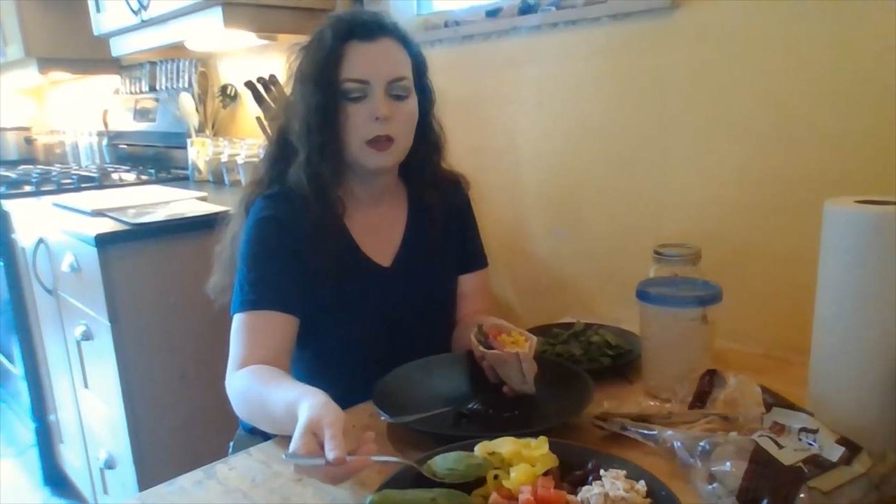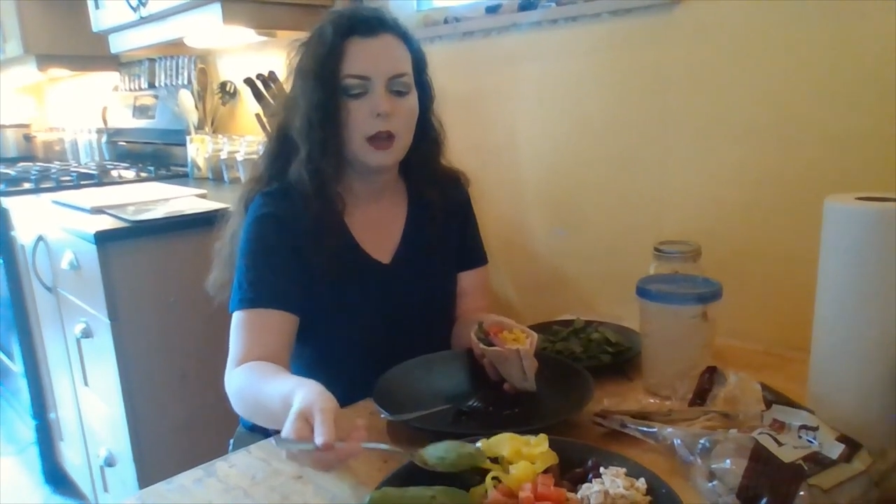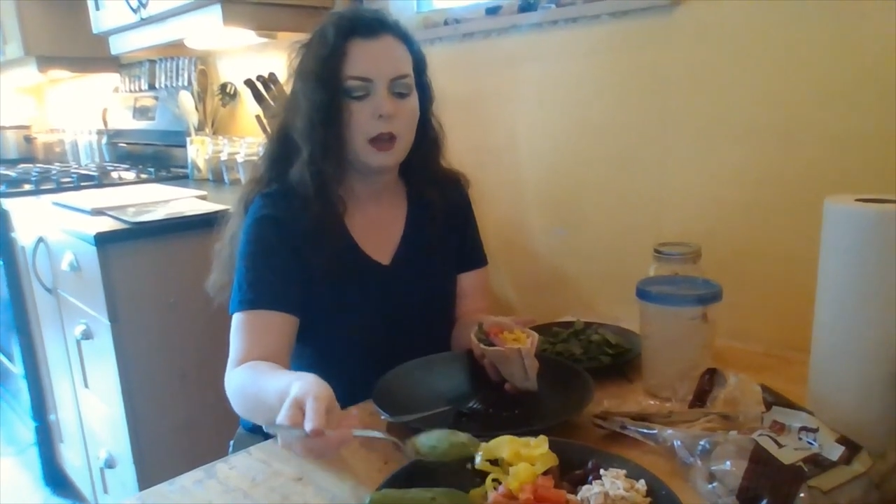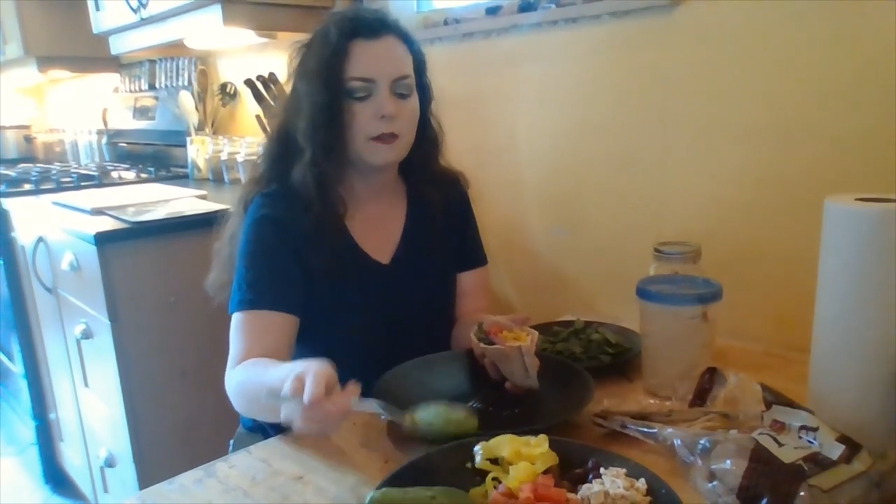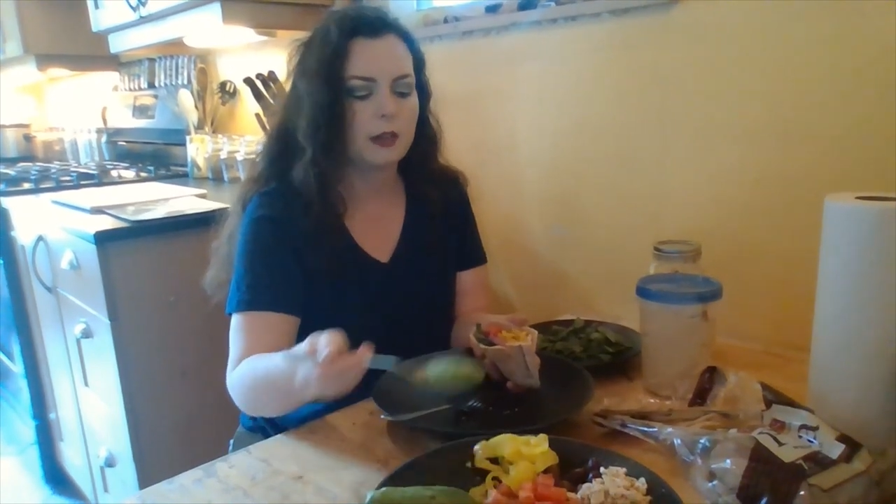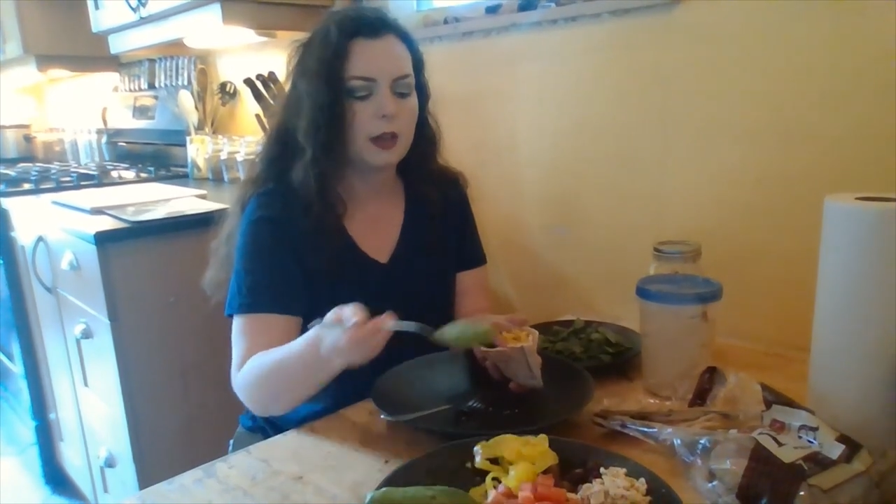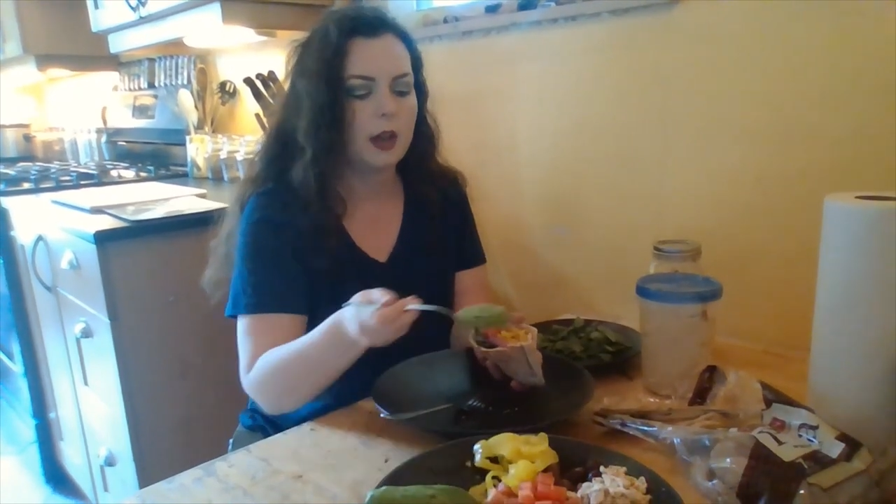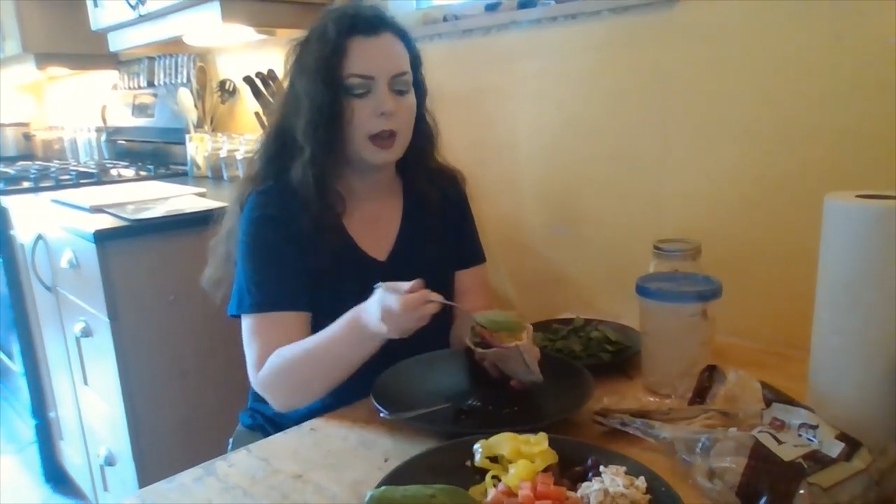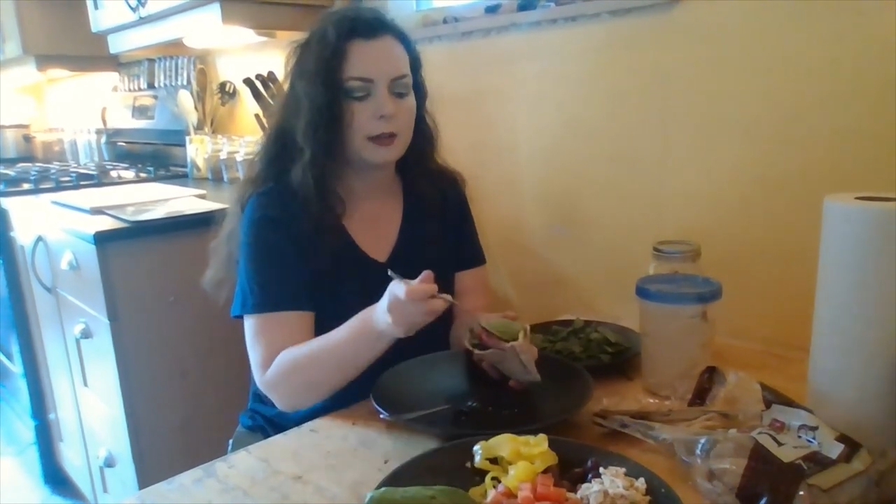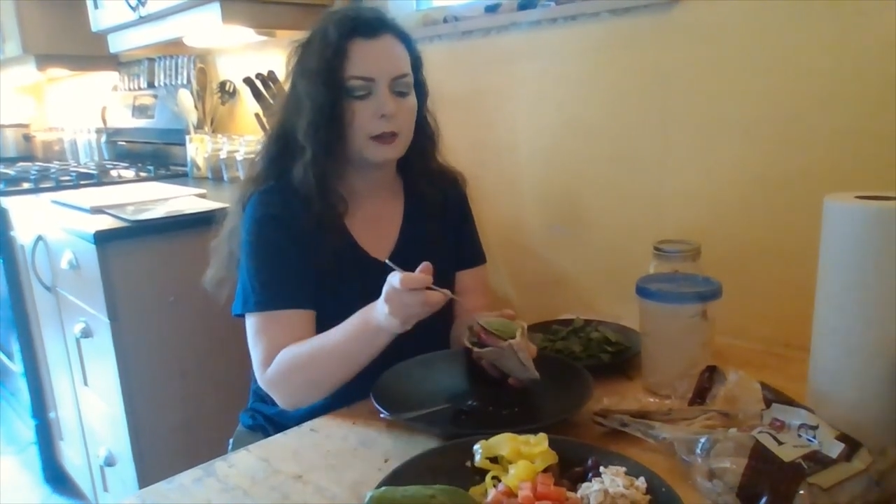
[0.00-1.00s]

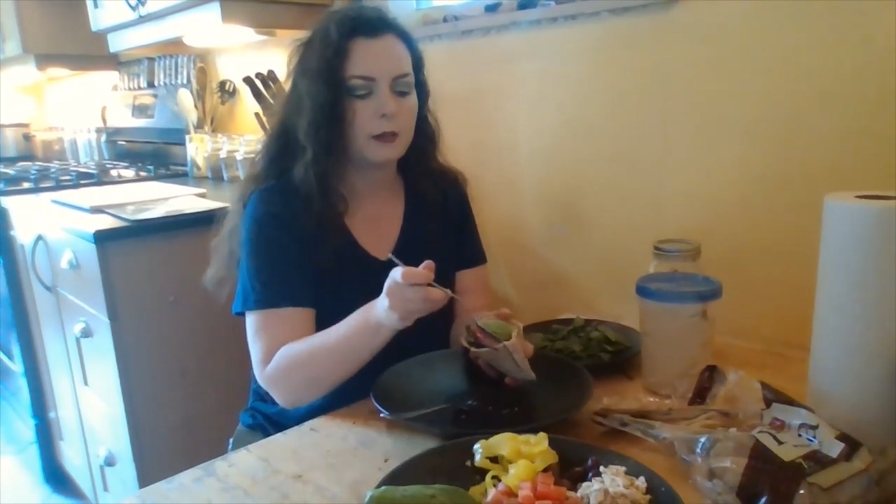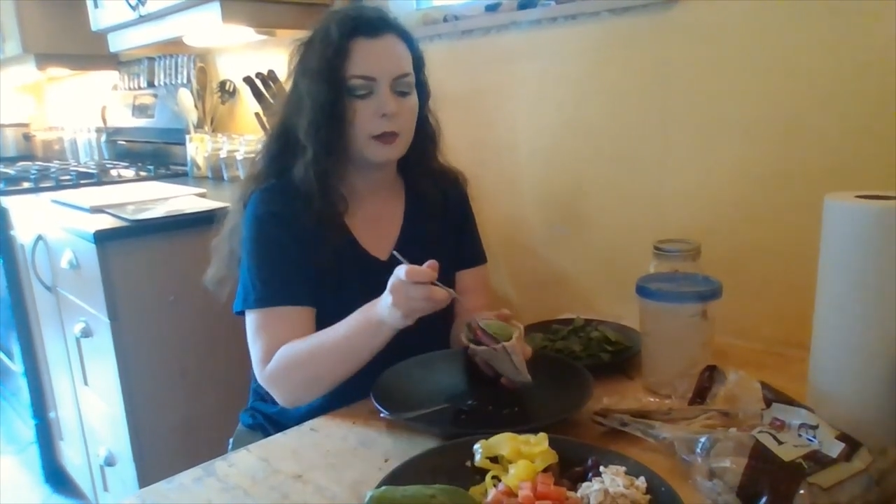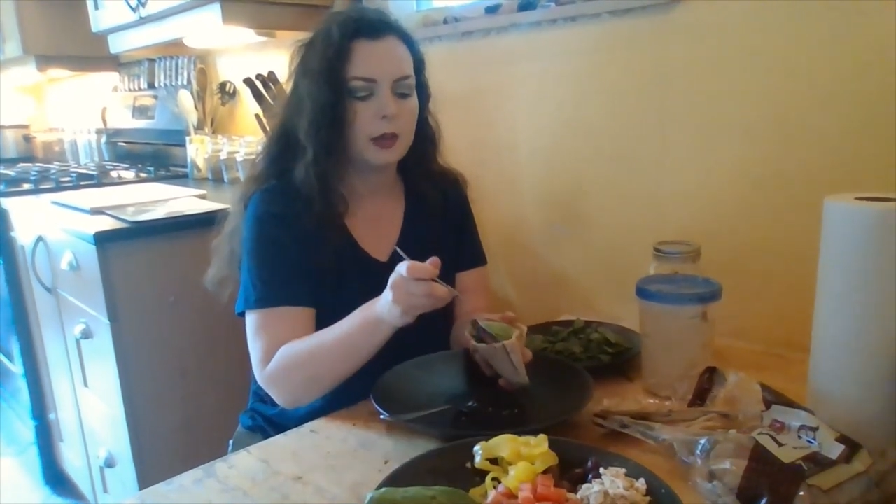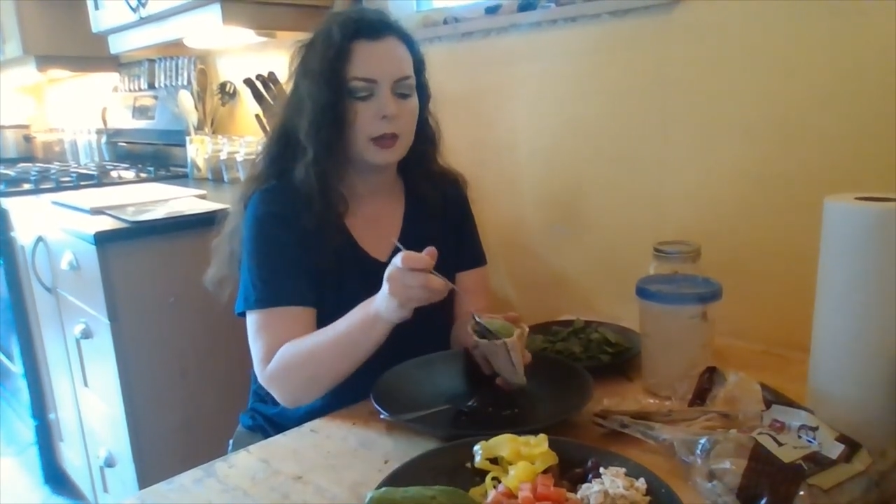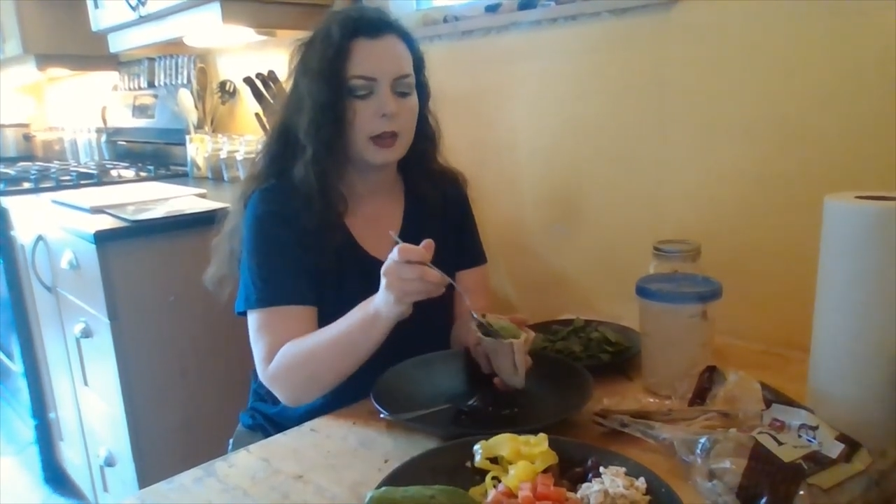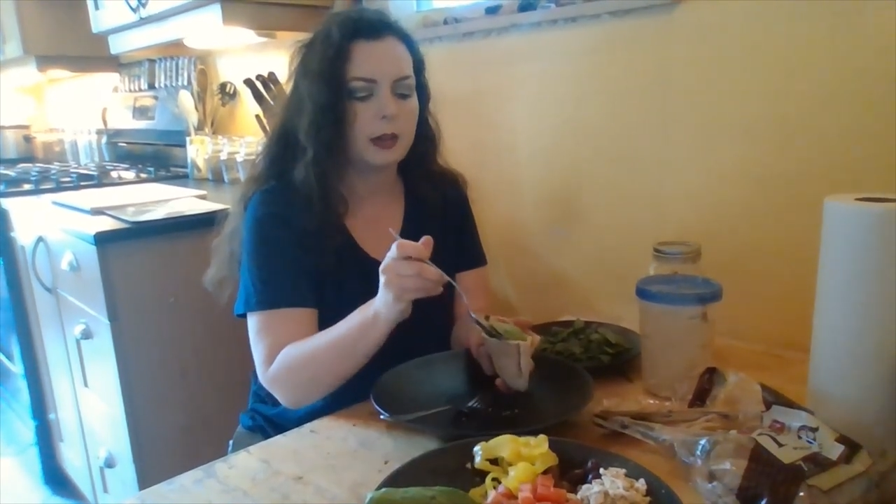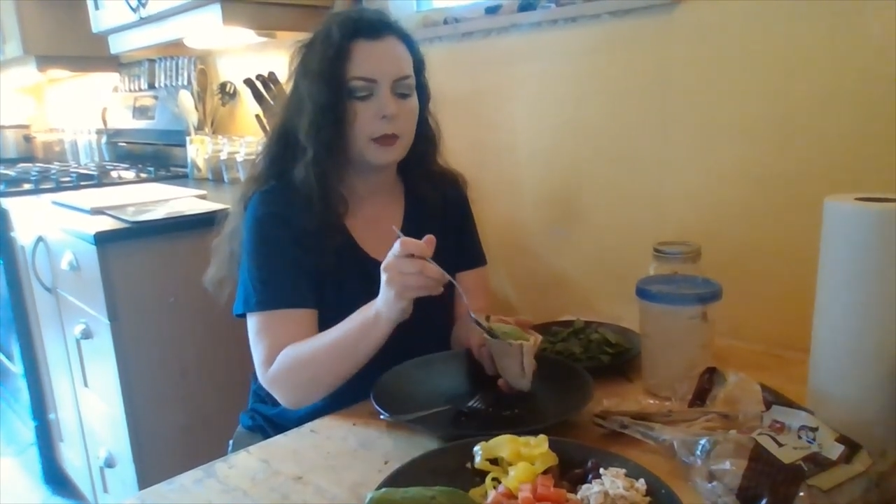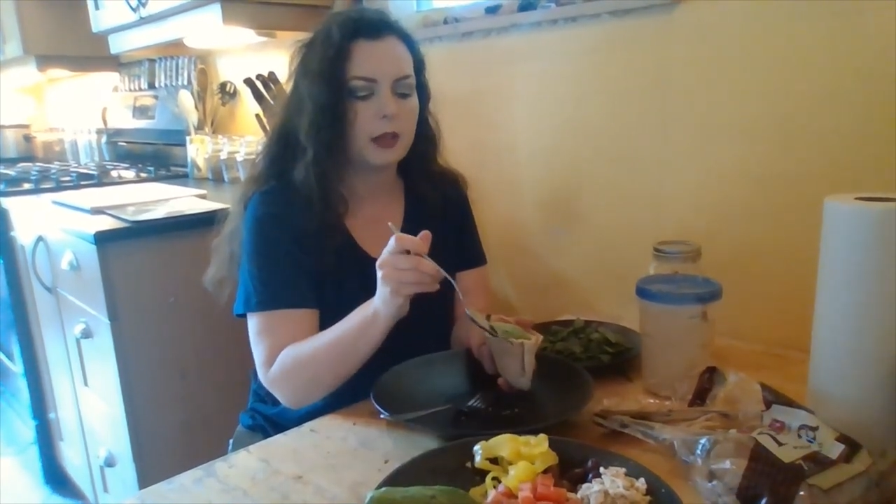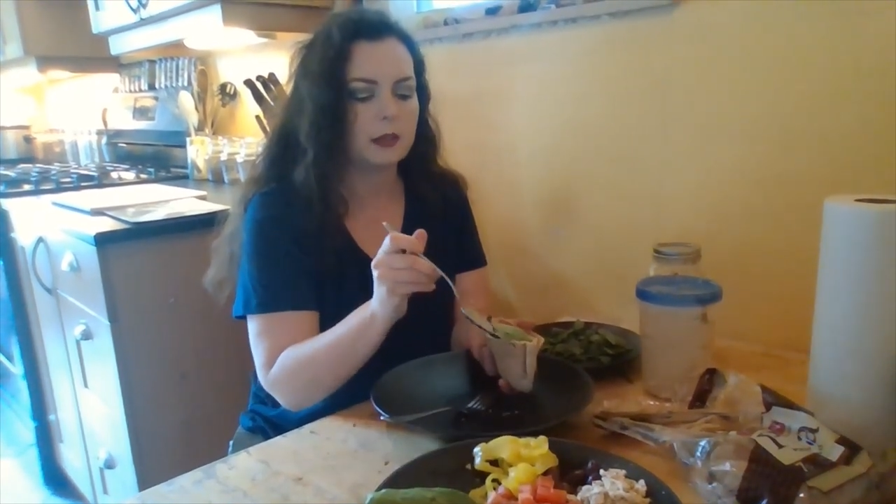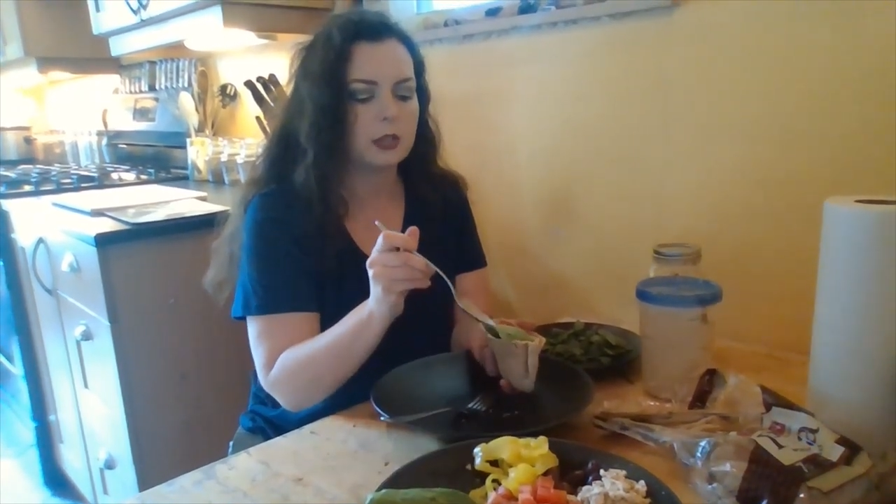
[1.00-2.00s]
avocado. And I
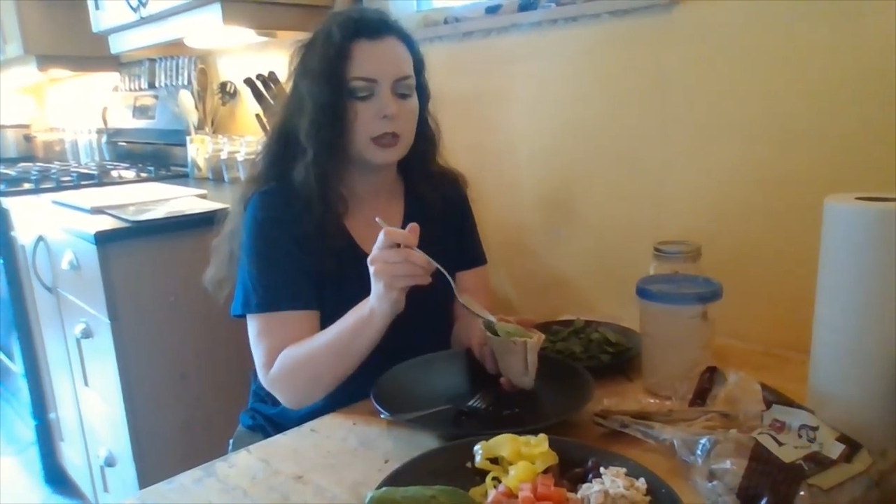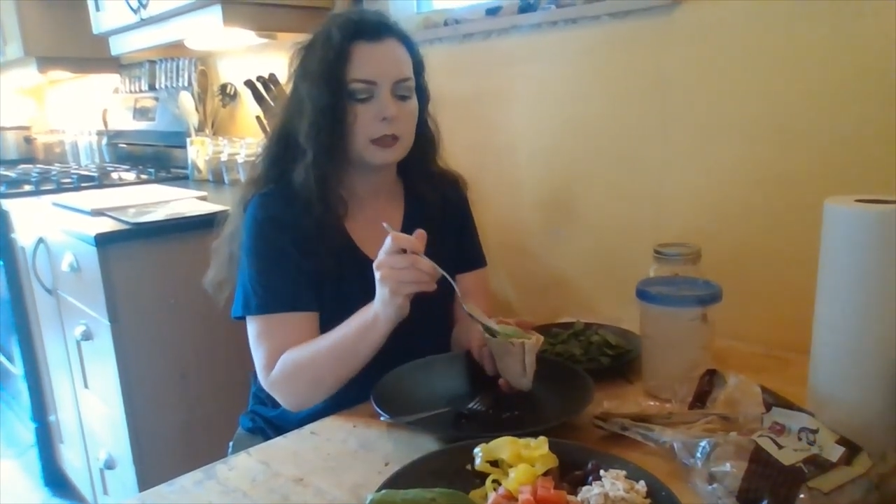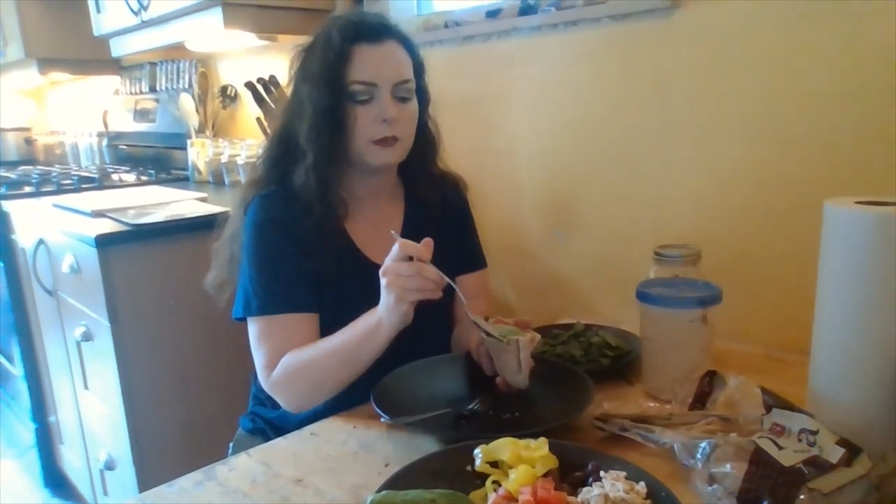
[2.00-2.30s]
apologize